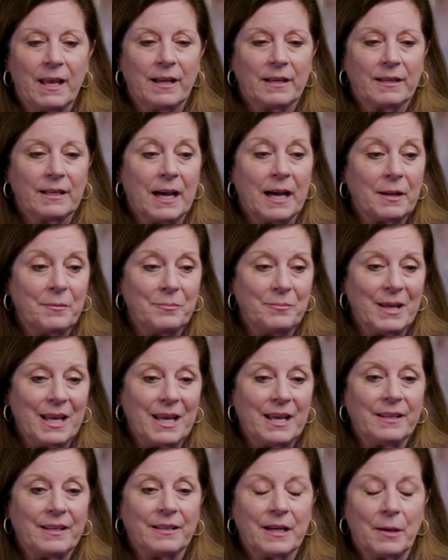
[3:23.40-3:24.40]
Got it
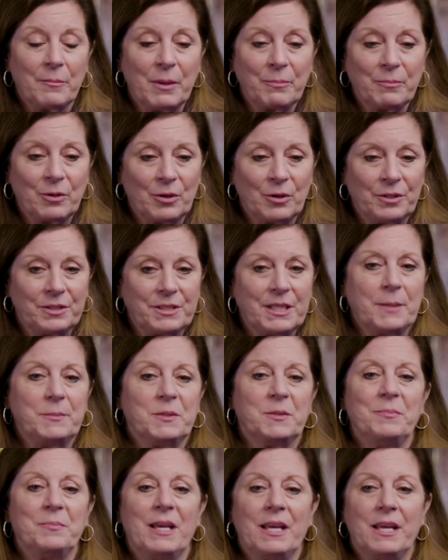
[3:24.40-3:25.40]
made, got my
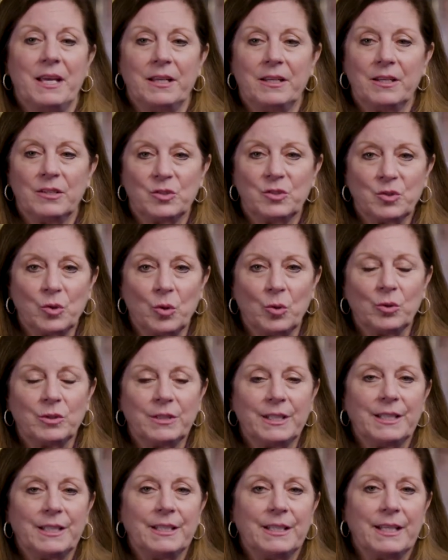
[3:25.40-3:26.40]
prototypes made, sold
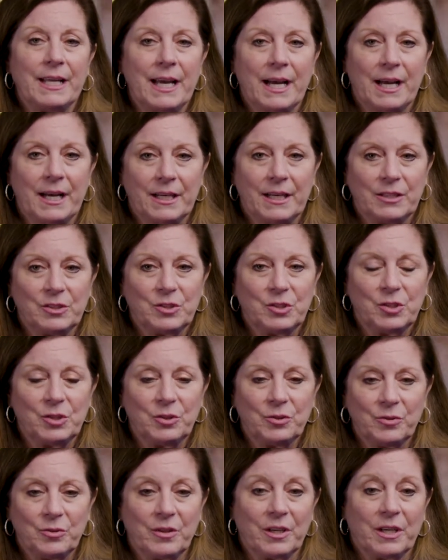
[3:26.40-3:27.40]
it
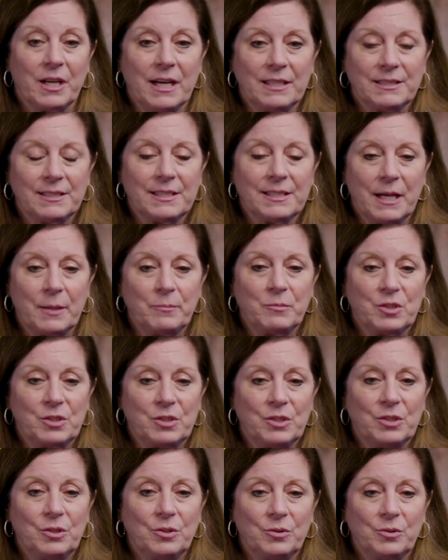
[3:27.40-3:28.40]
to the concept
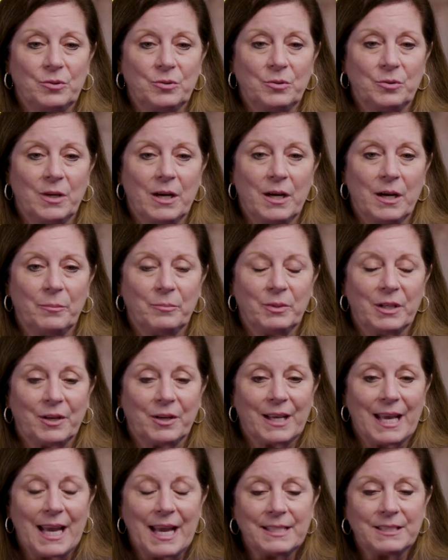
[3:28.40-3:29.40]
to Blair
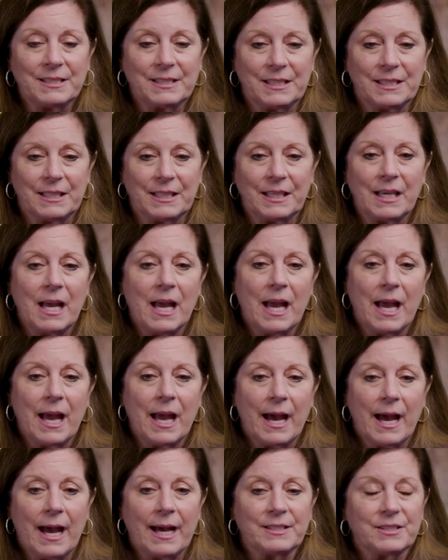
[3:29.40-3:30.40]
Casey
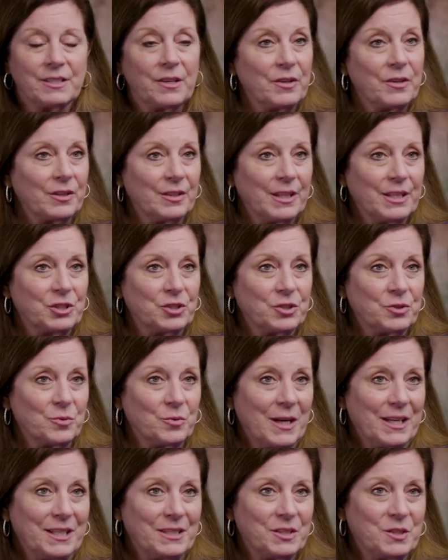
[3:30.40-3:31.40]
at Southern Glazers
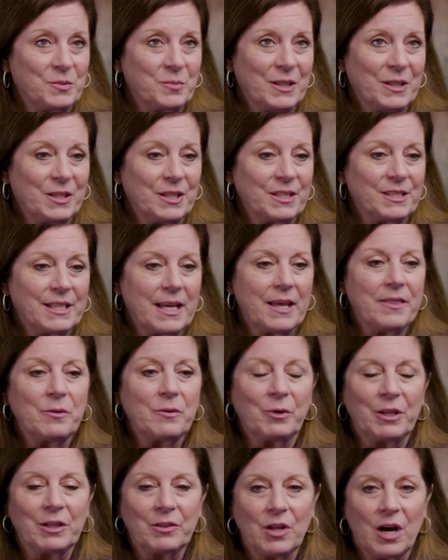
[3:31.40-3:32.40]
Wine and Spirits, and then
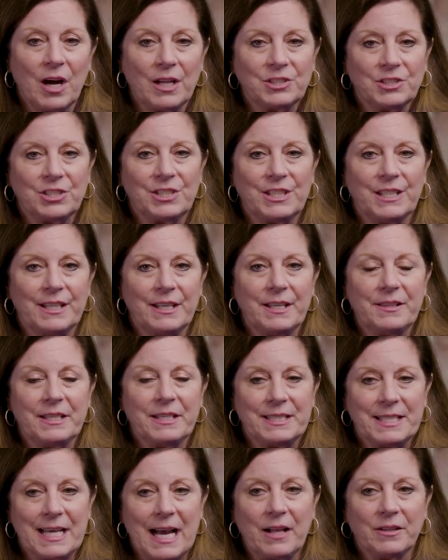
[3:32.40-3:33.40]
we launched it in the
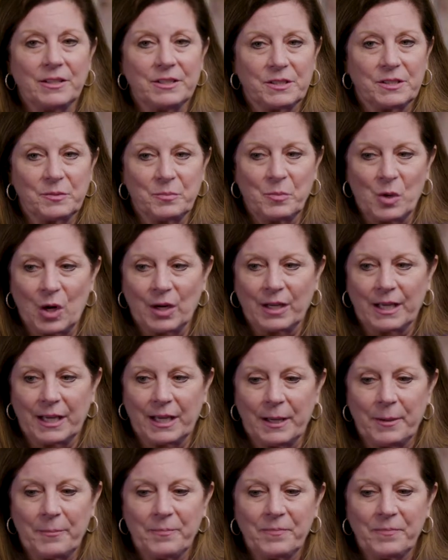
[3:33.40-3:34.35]
Dallas market.